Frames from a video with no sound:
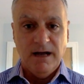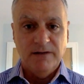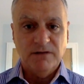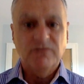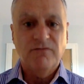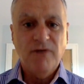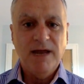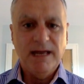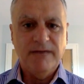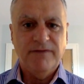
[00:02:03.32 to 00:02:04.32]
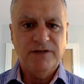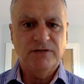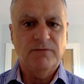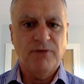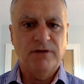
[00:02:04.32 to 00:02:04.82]
So it was a really
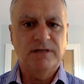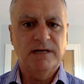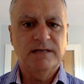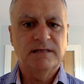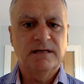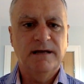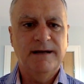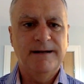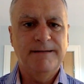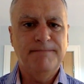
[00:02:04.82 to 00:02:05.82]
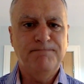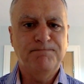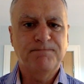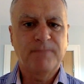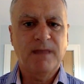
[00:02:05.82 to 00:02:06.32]
efficient process.
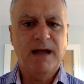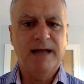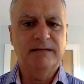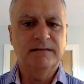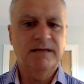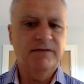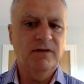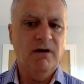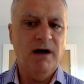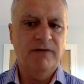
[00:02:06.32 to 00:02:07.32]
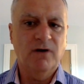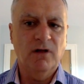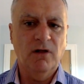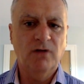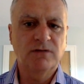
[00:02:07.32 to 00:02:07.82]
And given that I've got a
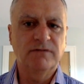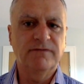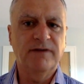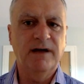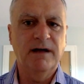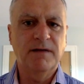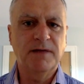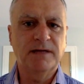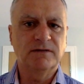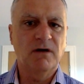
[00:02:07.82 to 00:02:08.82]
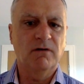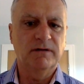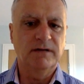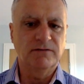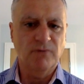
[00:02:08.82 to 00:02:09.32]
lot of things
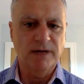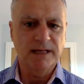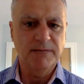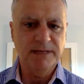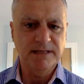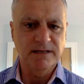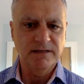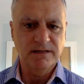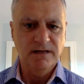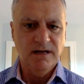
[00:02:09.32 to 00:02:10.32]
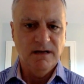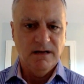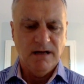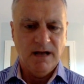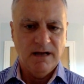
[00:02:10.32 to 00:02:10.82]
on as running the business,
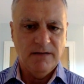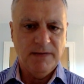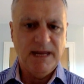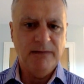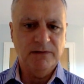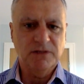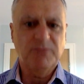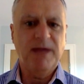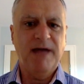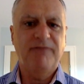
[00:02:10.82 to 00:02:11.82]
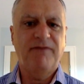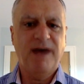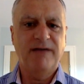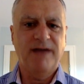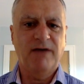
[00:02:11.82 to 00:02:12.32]
being able to spare
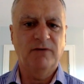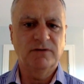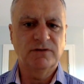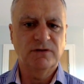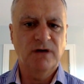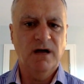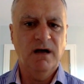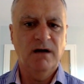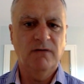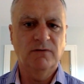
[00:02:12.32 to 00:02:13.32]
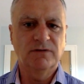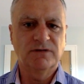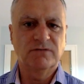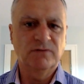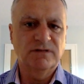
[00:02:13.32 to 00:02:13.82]
5 hours
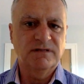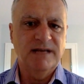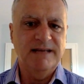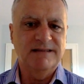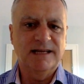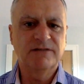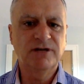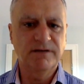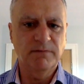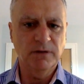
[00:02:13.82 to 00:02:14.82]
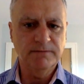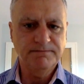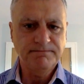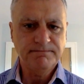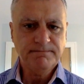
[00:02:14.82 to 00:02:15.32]
was easily achievable.
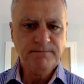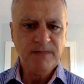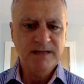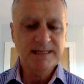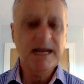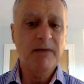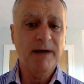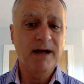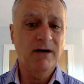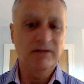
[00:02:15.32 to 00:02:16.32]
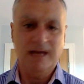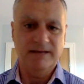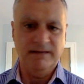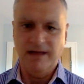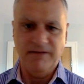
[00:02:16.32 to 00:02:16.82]
Sat on my own, I'd
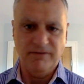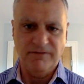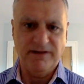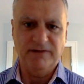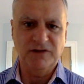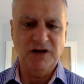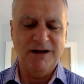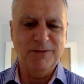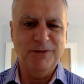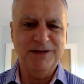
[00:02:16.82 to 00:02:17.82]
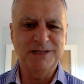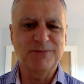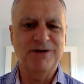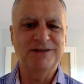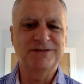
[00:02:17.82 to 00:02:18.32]
never have found the time or the
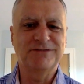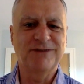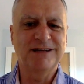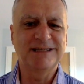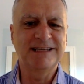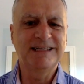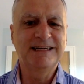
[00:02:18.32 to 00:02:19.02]
inspiration to write it.